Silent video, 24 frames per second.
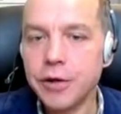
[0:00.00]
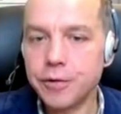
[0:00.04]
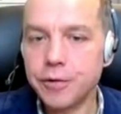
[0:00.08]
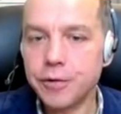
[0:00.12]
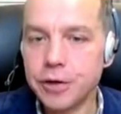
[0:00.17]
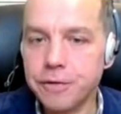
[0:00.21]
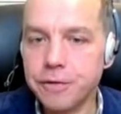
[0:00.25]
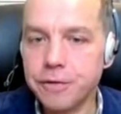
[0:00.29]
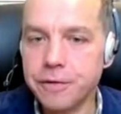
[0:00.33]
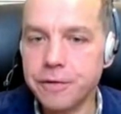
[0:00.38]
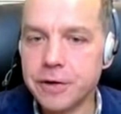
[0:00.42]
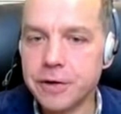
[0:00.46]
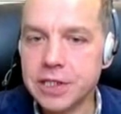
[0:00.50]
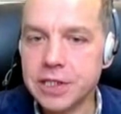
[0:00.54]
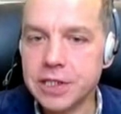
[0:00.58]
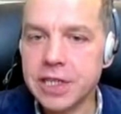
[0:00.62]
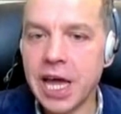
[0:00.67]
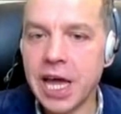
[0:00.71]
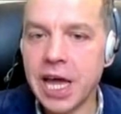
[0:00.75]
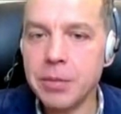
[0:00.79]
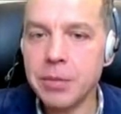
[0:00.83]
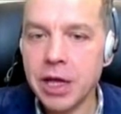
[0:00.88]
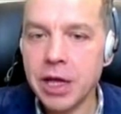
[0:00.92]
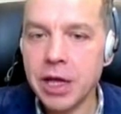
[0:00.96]
for the
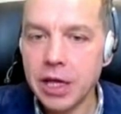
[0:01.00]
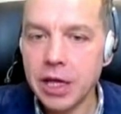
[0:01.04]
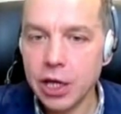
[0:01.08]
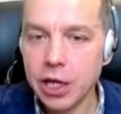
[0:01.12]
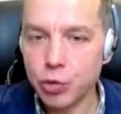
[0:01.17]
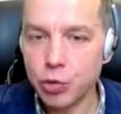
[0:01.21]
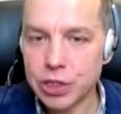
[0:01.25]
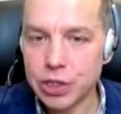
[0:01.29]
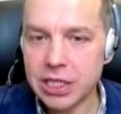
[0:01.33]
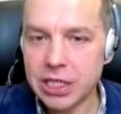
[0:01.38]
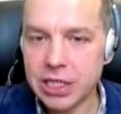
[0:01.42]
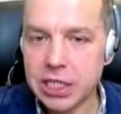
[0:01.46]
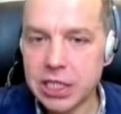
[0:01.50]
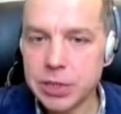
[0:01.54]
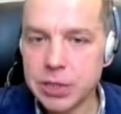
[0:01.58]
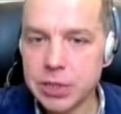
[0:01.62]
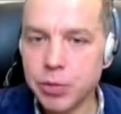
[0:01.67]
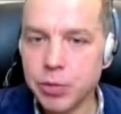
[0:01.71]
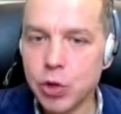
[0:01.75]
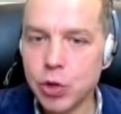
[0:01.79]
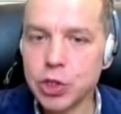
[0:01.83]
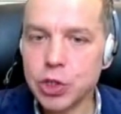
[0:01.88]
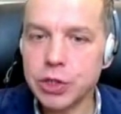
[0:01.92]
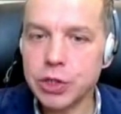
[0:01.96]
first time, it was an
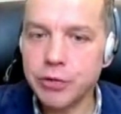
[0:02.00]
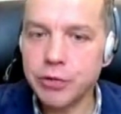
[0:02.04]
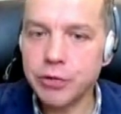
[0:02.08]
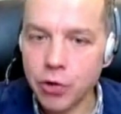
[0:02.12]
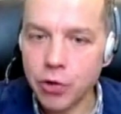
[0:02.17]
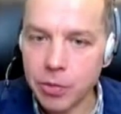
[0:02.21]
explosion